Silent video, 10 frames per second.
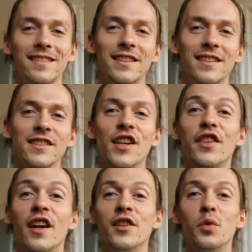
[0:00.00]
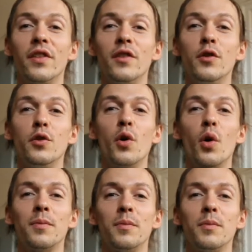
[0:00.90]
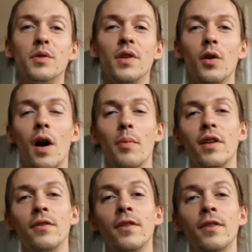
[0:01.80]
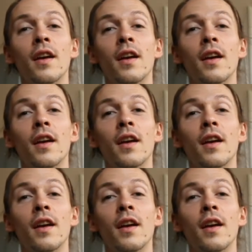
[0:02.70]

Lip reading: This is Nathanael with New York Music Cooperative,